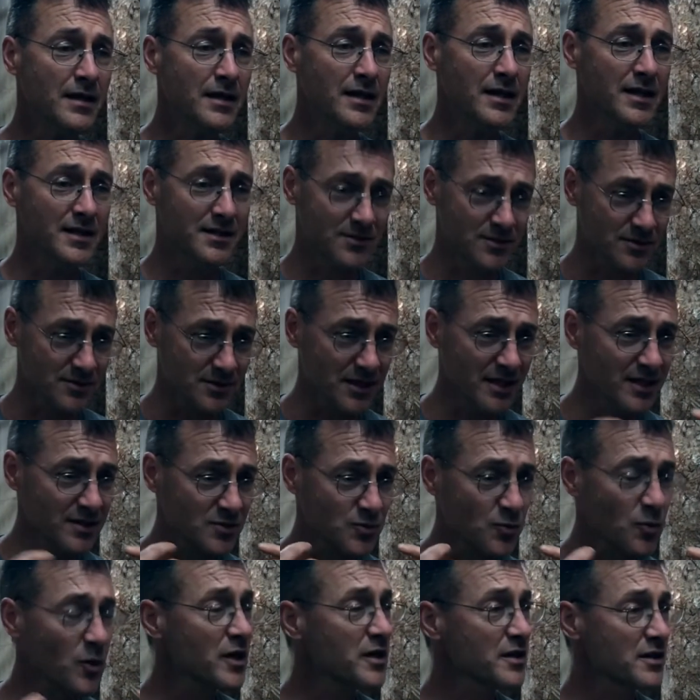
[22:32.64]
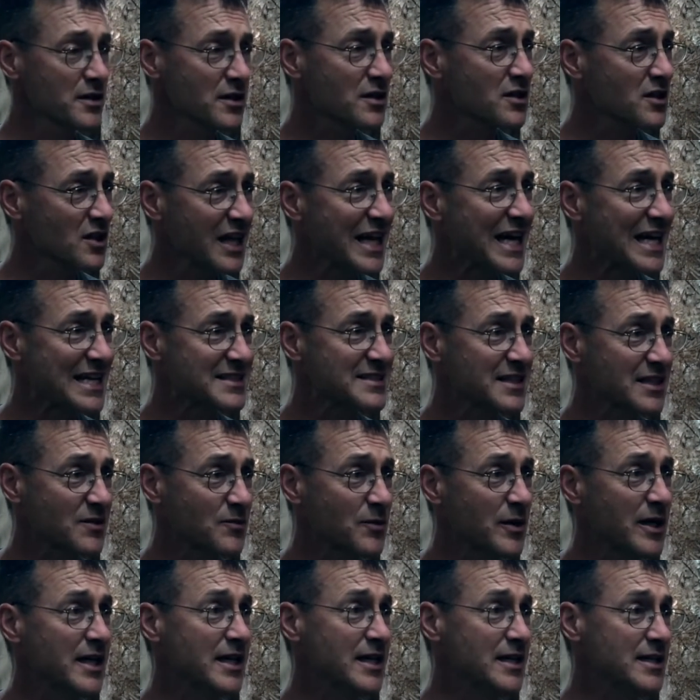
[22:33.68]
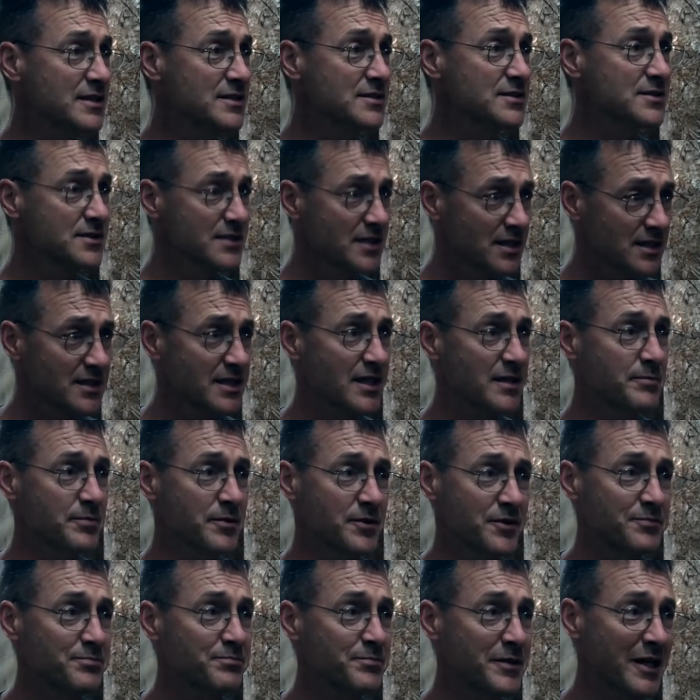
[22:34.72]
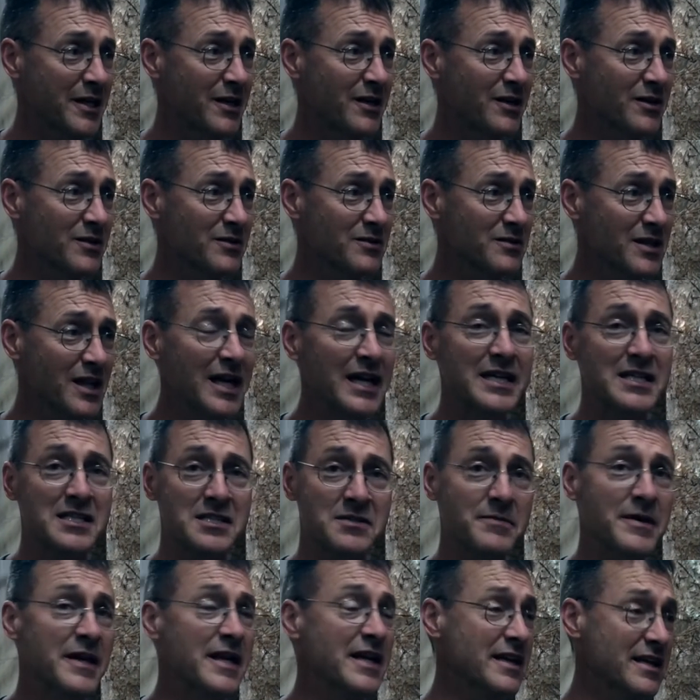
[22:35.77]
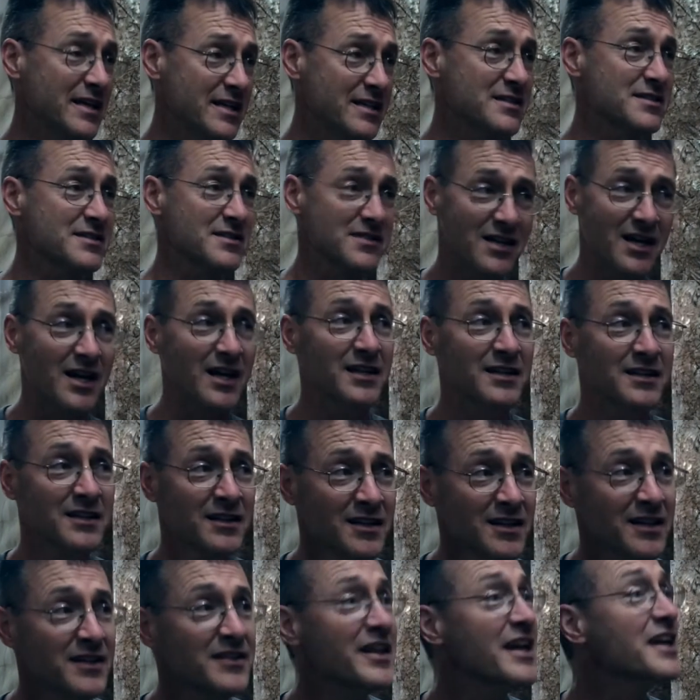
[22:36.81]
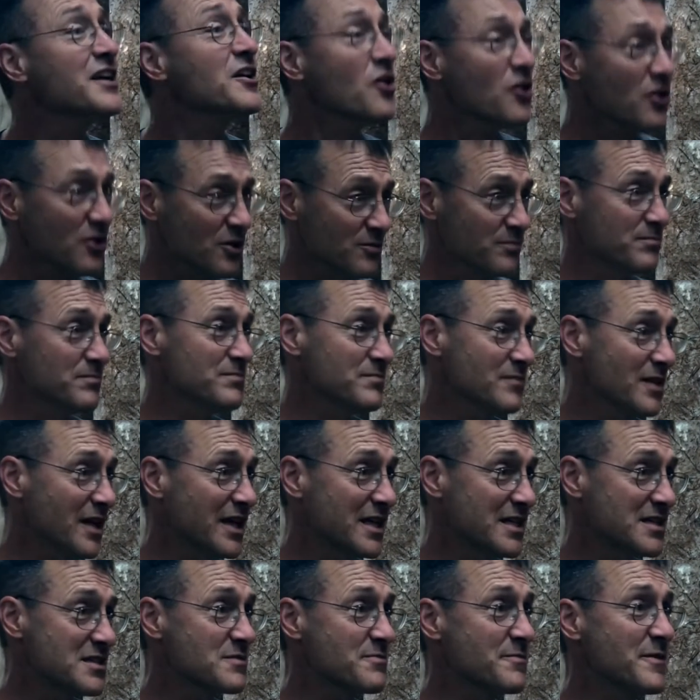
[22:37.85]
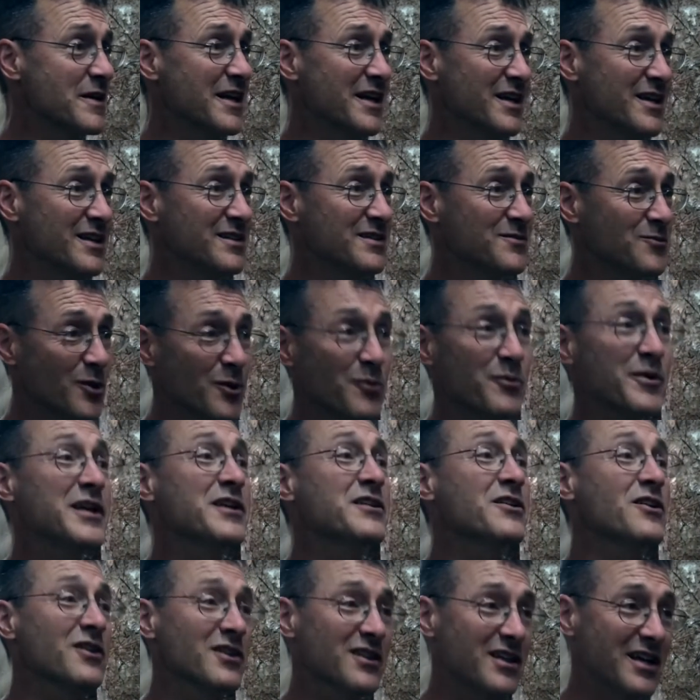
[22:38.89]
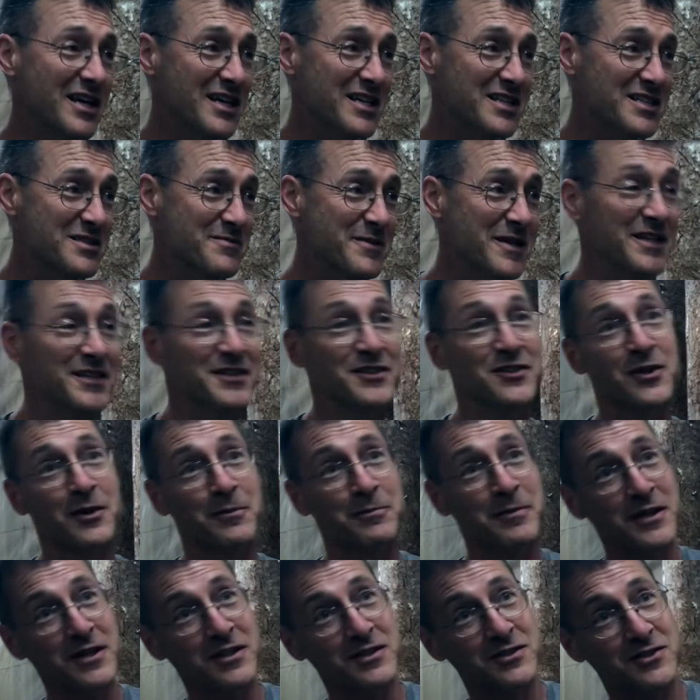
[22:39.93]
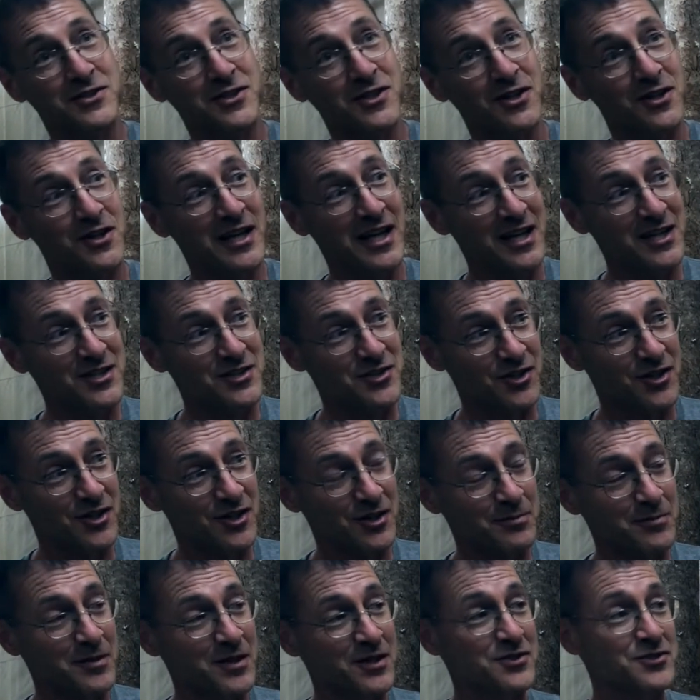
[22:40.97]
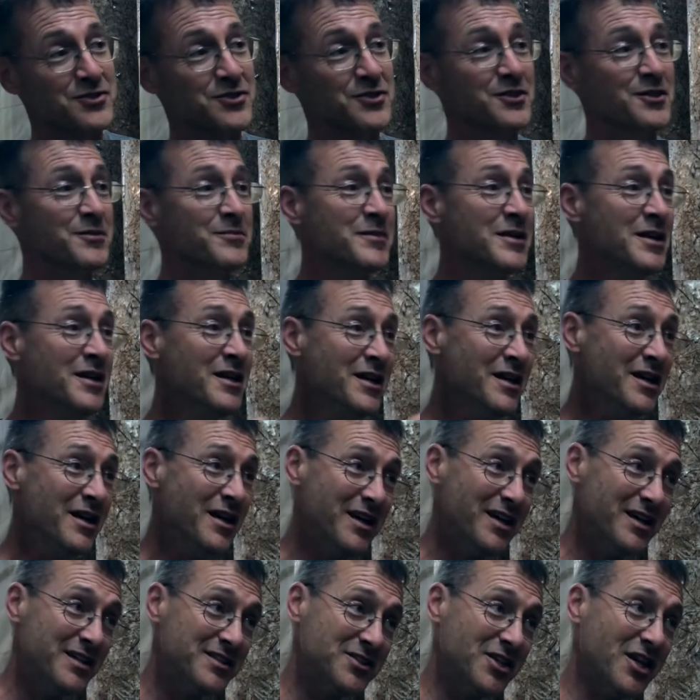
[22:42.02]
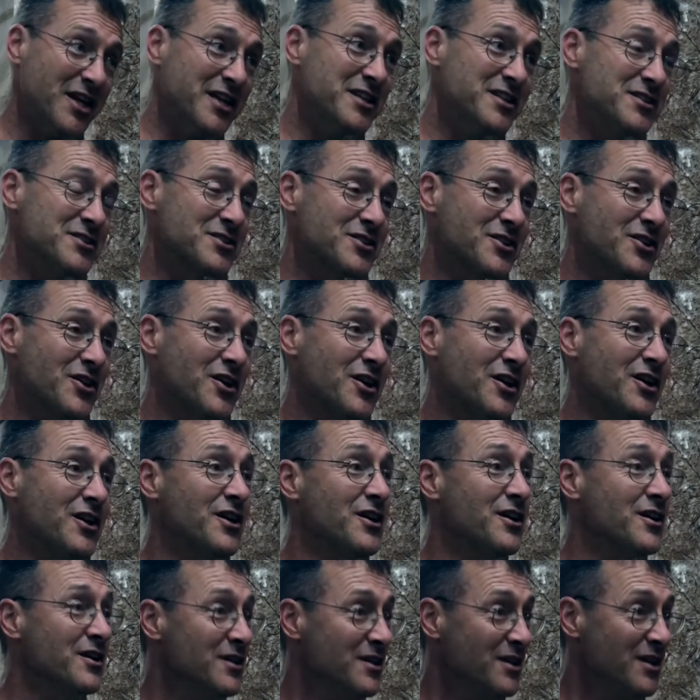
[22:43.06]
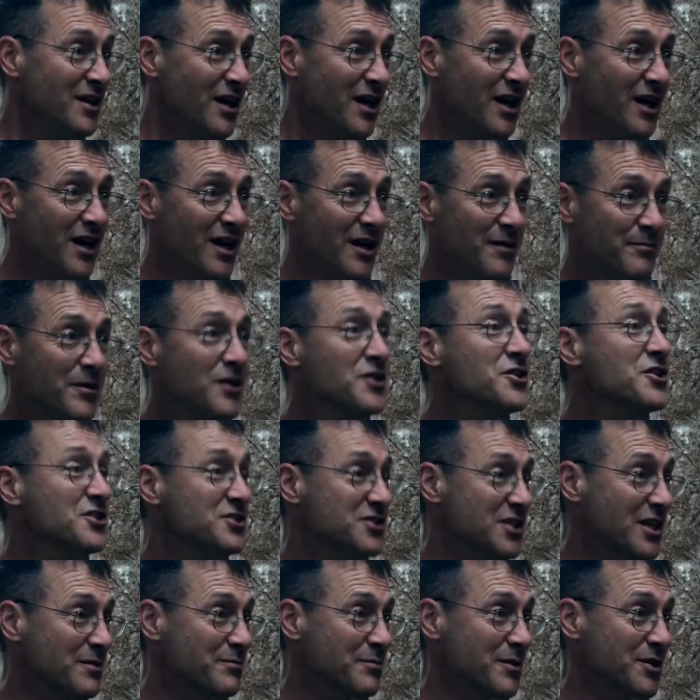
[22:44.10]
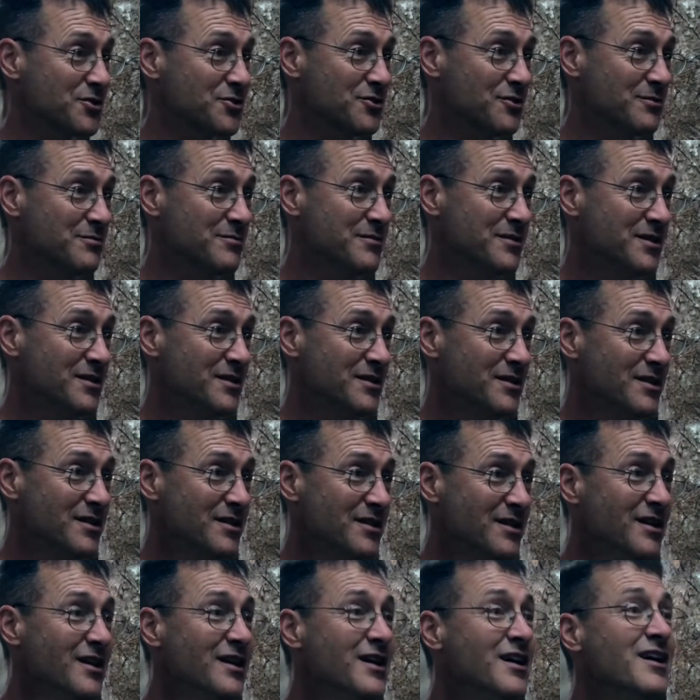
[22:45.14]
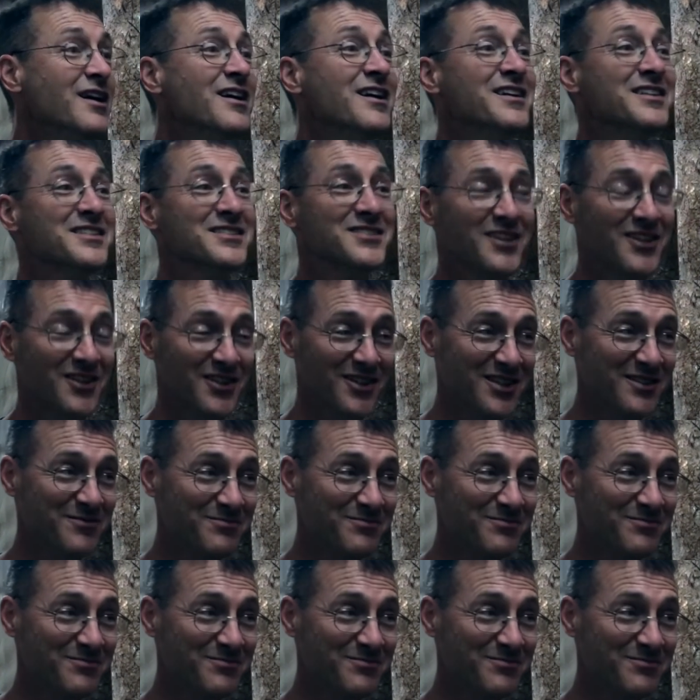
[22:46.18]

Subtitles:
it's one of the classic ways that they prepare lion's mane. It's not. They call lion's mane what we call lion's mane. Europeans call hedgehog mushroom. Chinese call monkey's head mushroom. So